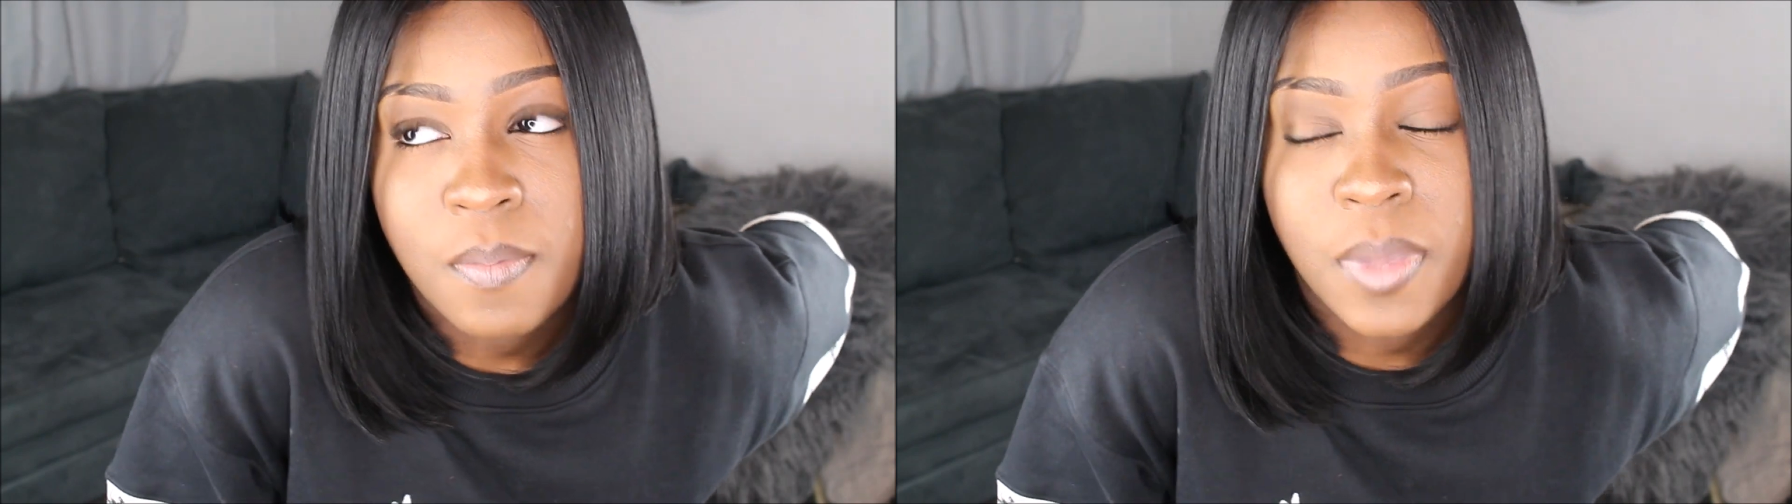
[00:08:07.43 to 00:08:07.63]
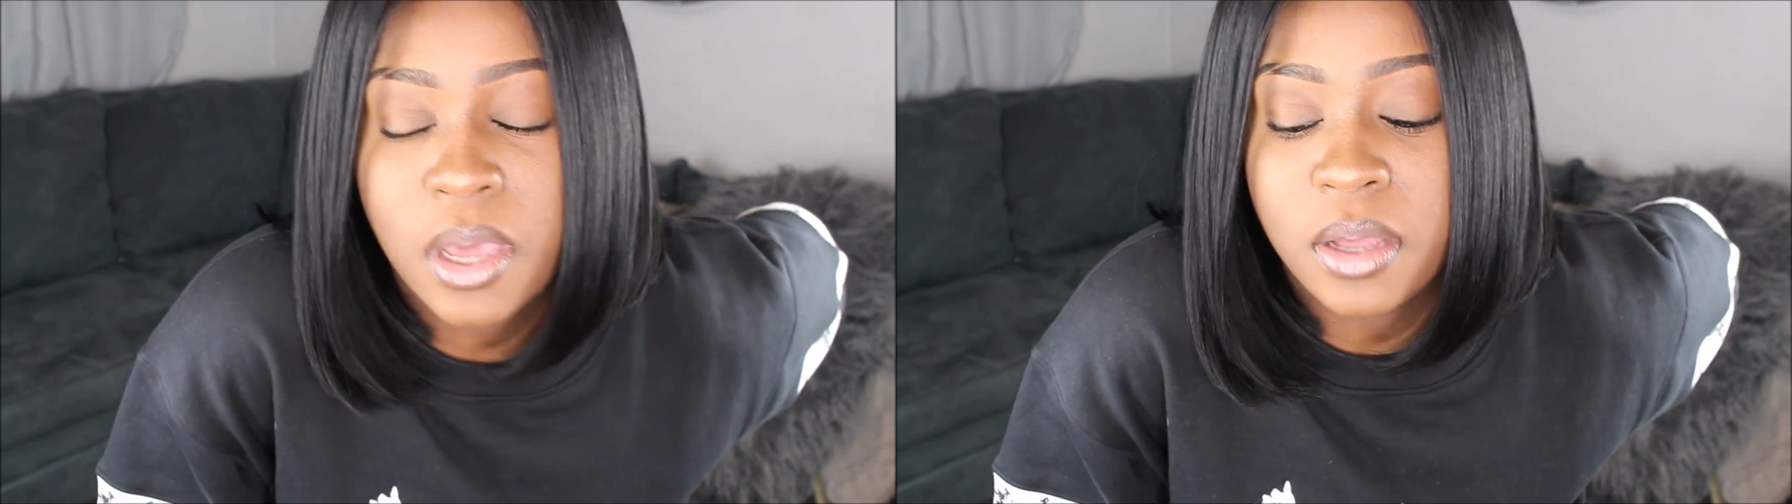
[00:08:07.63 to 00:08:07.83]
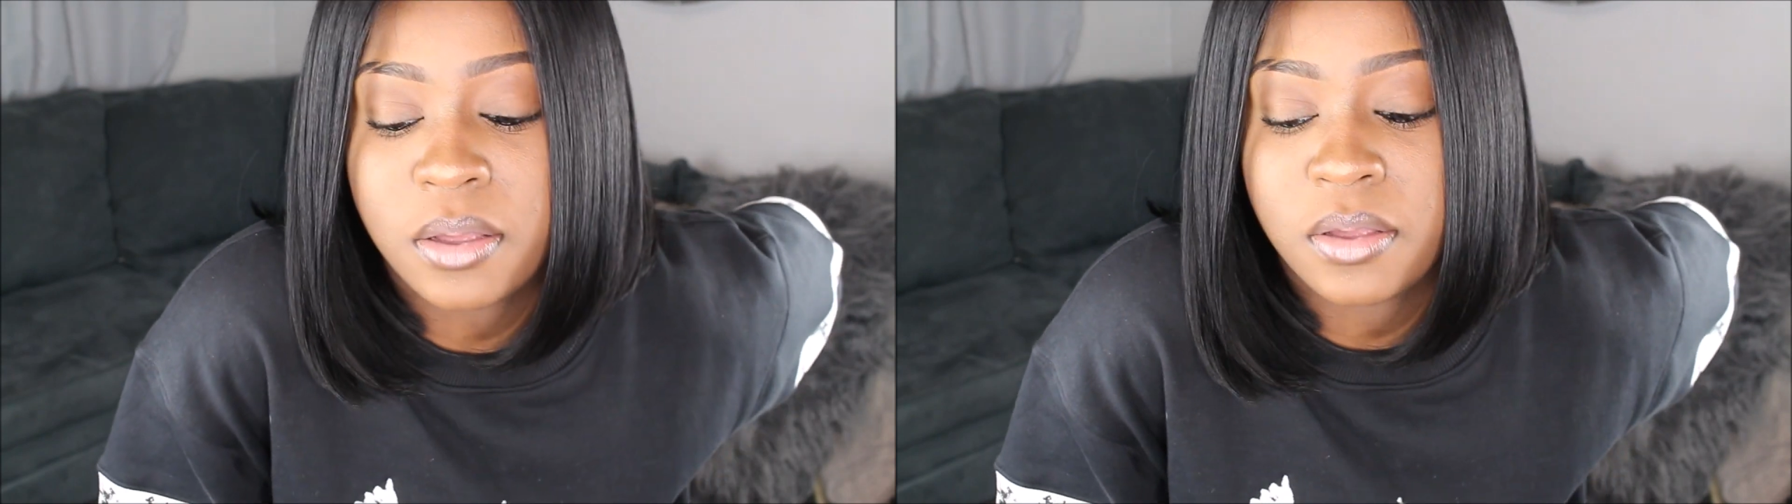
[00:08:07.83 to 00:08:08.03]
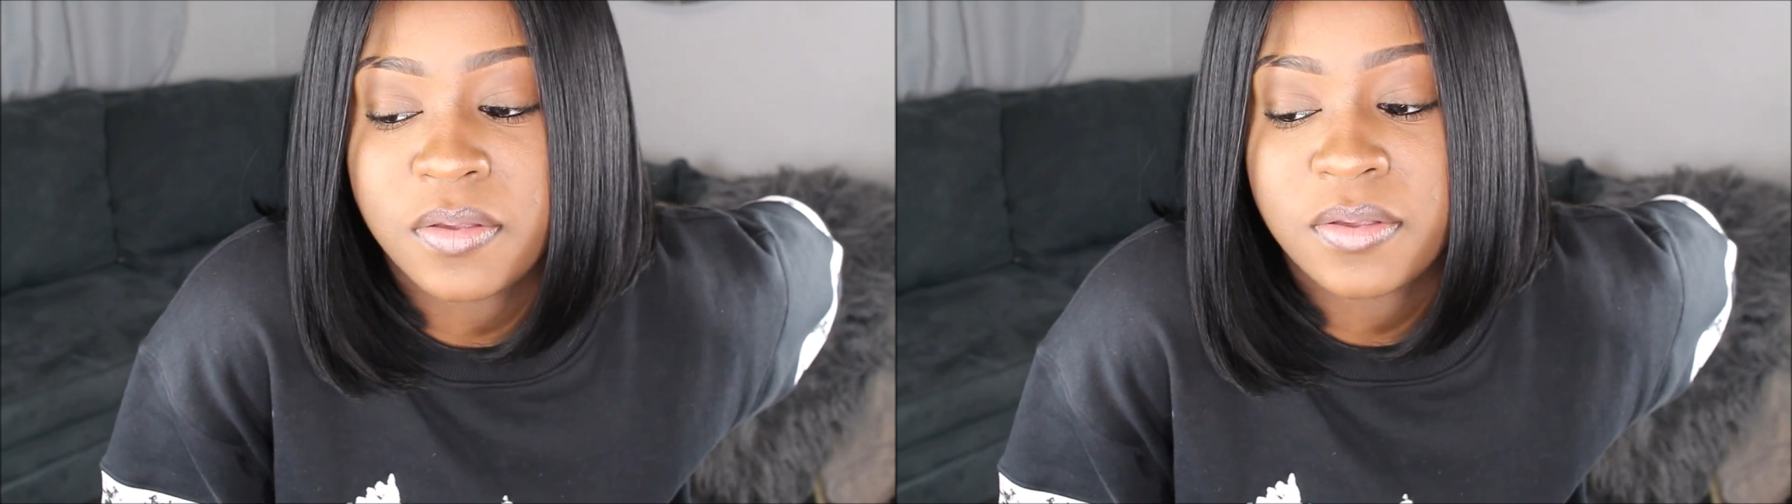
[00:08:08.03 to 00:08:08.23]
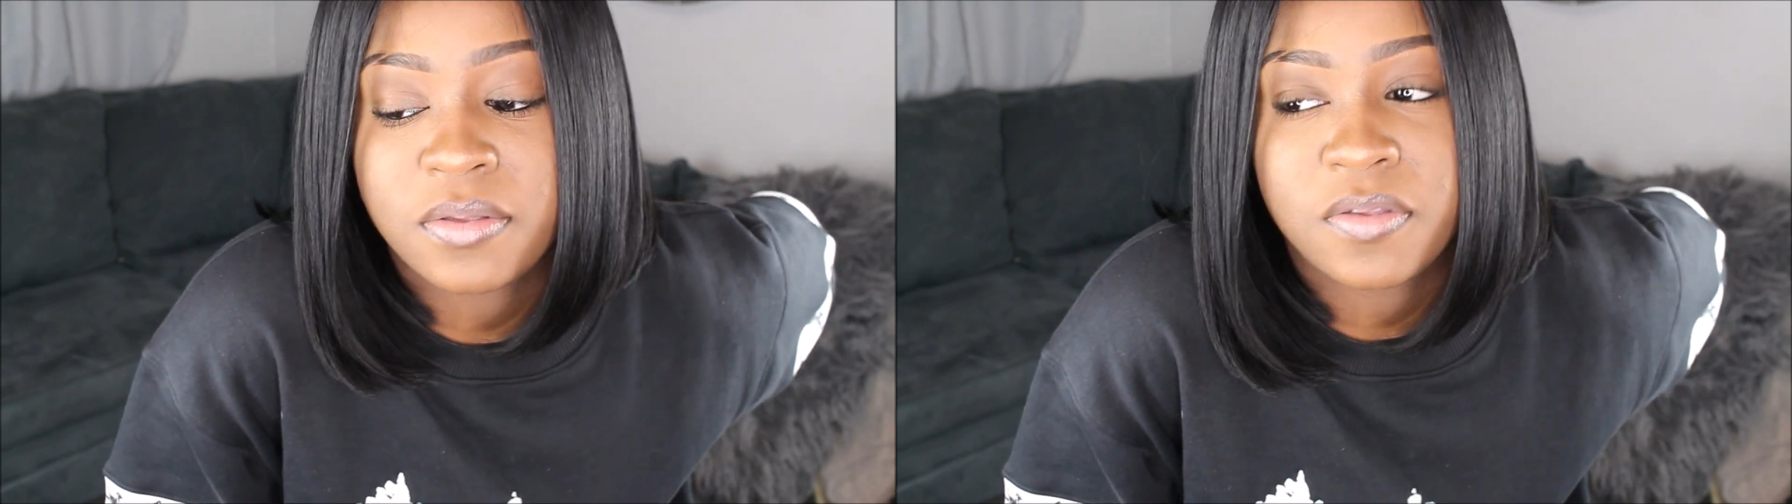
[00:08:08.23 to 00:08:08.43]

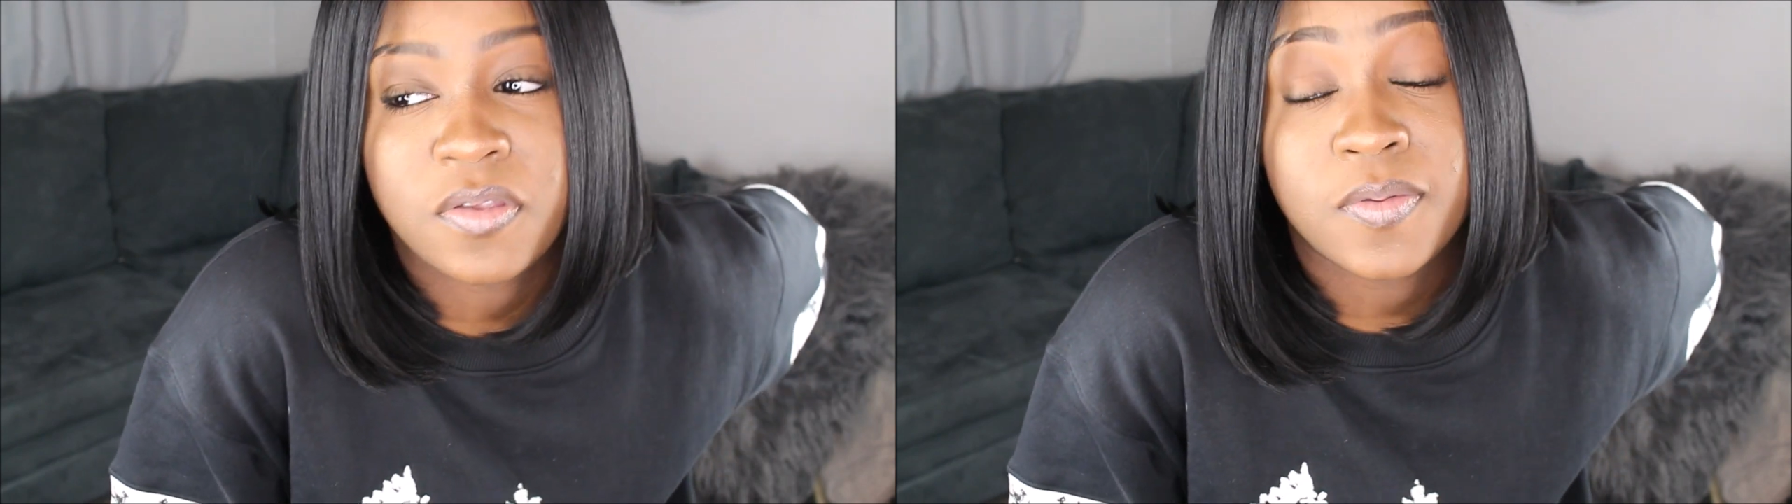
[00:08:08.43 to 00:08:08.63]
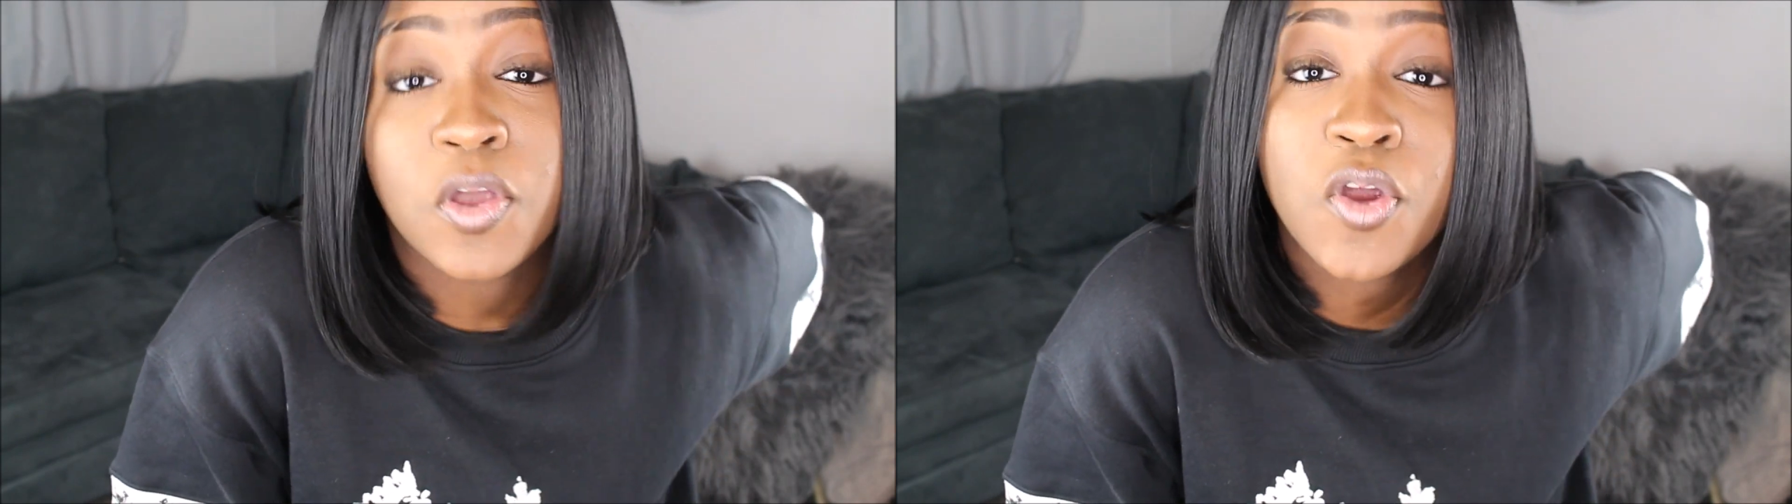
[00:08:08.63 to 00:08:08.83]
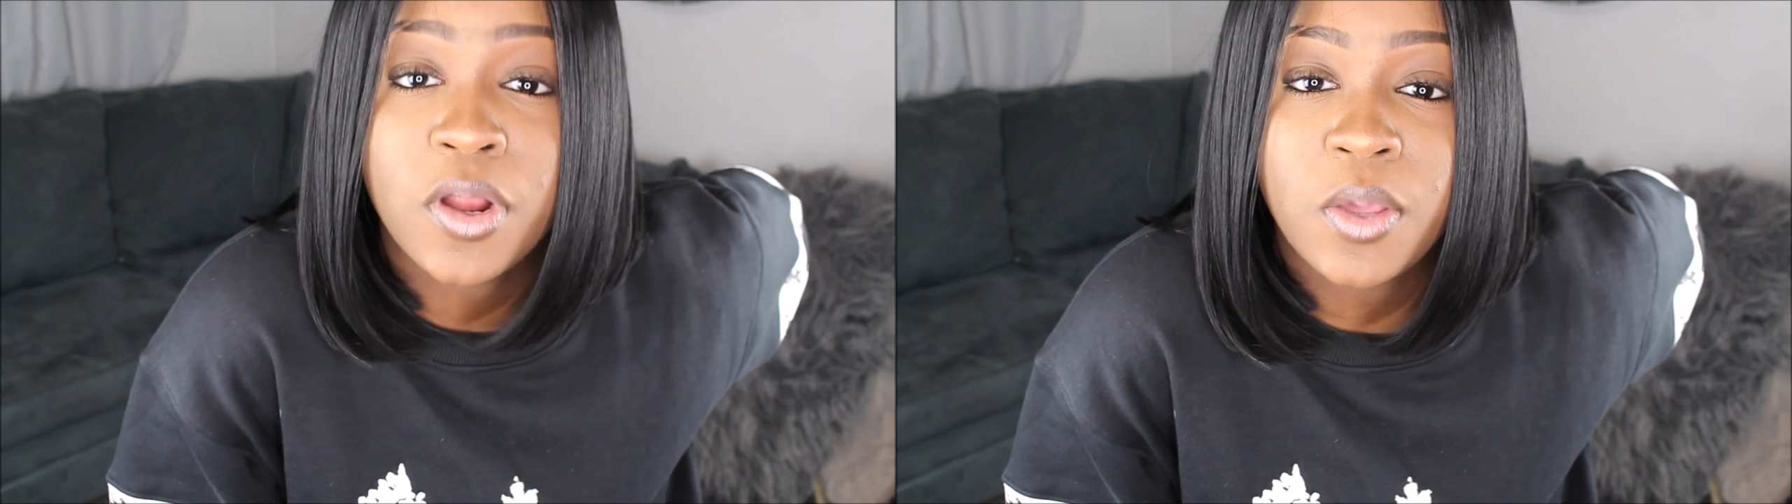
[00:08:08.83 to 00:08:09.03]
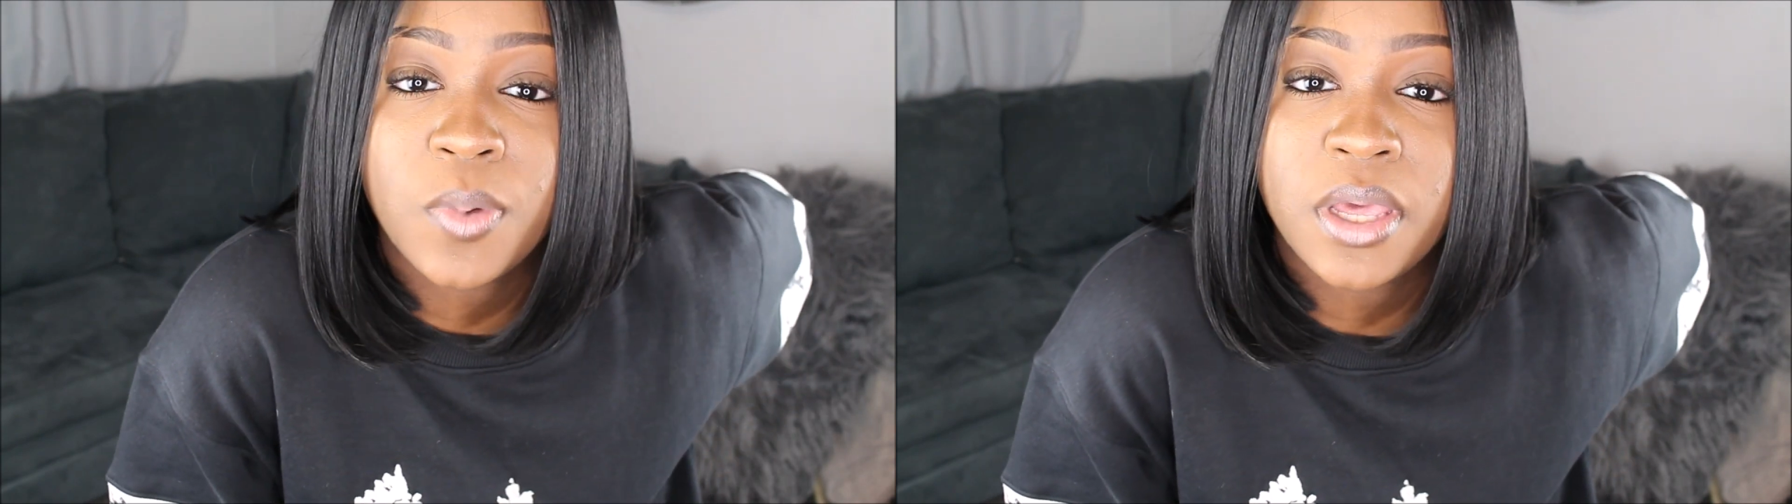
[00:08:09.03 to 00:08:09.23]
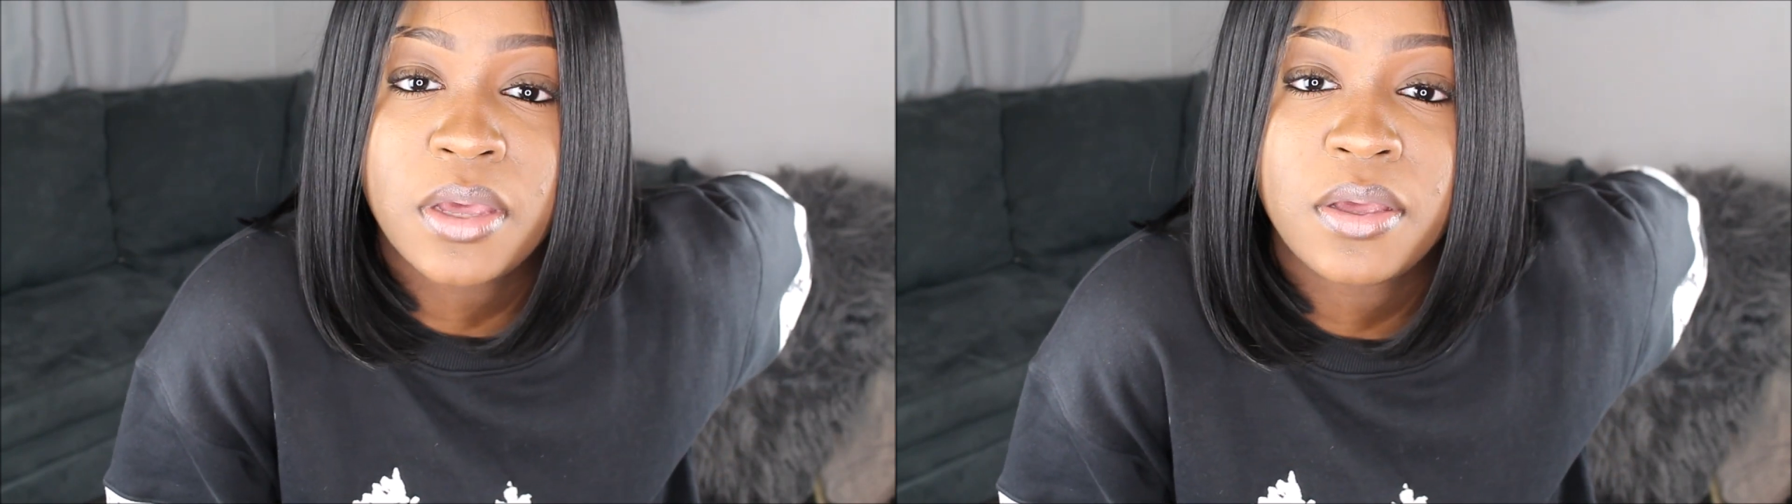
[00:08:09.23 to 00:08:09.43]
because the curly
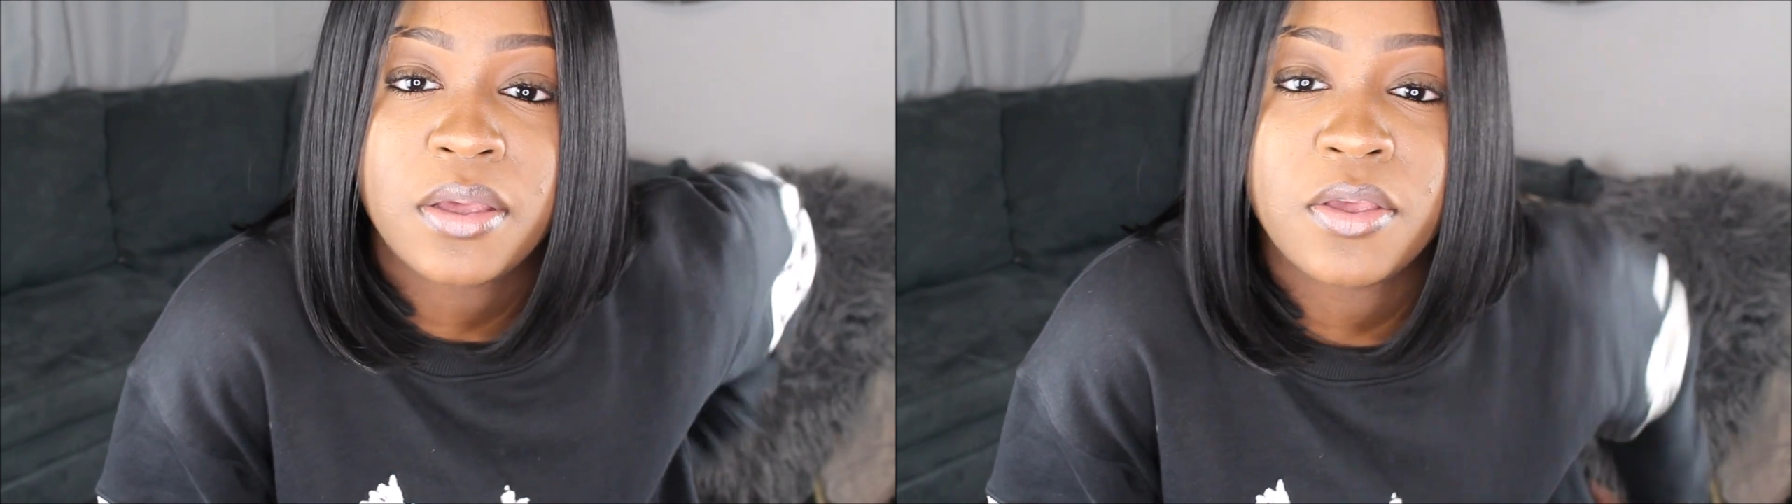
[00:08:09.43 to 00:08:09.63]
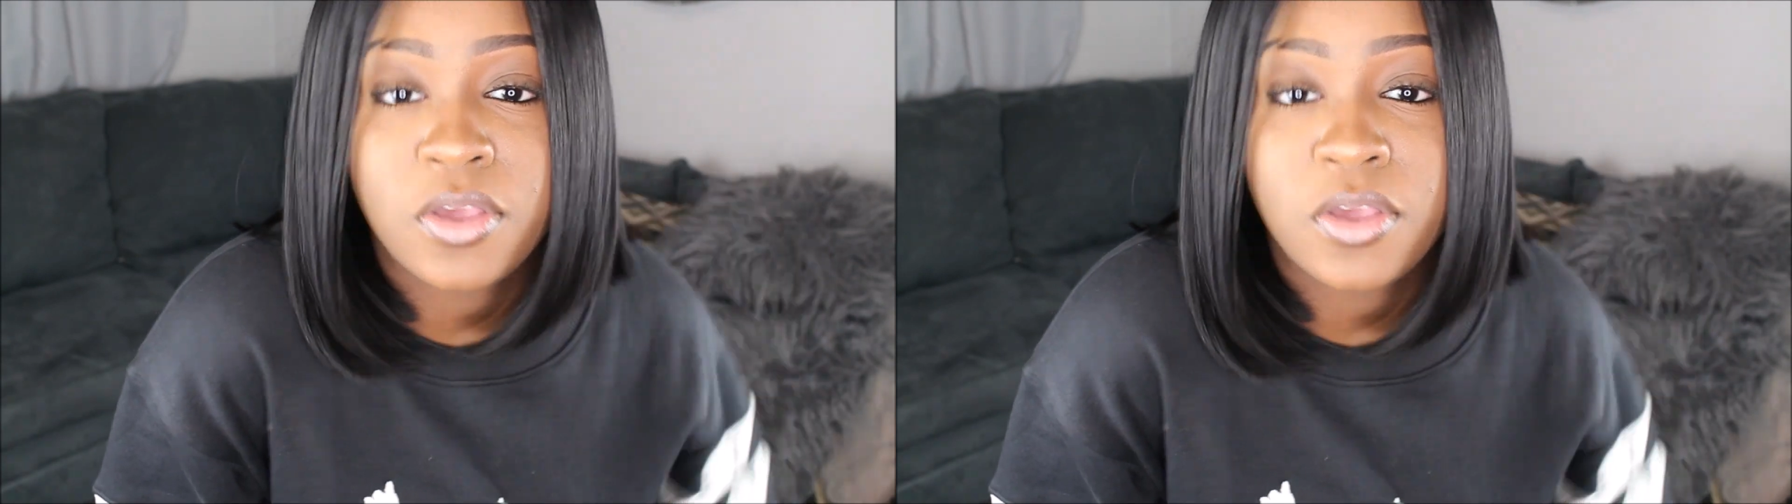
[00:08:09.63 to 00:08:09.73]
wig,